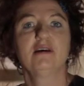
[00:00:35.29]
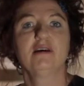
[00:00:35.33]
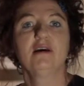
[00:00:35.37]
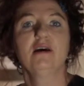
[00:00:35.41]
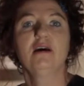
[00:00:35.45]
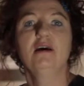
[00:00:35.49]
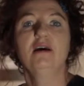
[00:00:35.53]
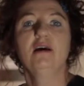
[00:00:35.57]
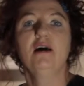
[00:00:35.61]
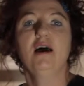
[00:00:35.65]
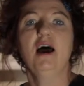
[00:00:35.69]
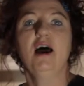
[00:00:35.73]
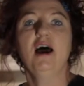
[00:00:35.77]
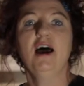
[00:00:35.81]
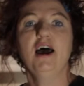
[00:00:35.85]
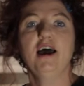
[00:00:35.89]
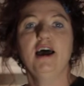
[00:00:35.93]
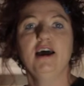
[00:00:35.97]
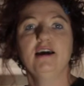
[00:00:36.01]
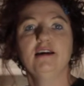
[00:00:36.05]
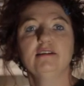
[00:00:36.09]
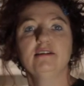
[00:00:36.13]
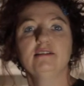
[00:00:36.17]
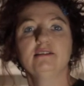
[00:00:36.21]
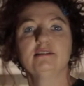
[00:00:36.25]

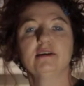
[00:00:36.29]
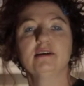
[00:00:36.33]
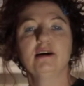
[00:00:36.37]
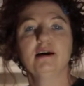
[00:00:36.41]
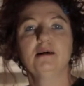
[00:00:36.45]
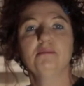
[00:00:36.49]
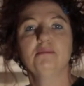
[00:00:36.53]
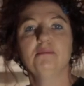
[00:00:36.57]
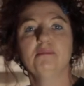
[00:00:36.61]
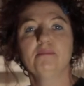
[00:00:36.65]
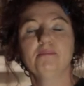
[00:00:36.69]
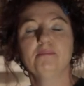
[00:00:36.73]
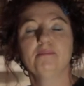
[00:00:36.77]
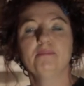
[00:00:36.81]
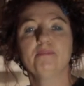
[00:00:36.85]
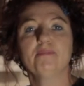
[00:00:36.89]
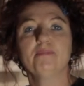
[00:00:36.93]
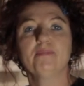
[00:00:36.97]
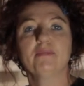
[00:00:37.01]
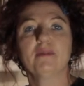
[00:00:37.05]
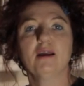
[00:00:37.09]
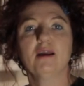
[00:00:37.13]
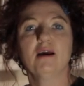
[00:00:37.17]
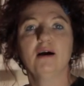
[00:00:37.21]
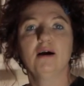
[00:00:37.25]
And um,
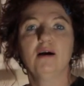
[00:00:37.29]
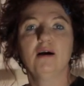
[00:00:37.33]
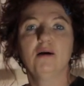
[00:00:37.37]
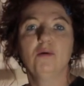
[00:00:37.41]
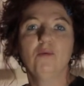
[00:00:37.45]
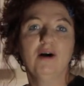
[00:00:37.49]
uh,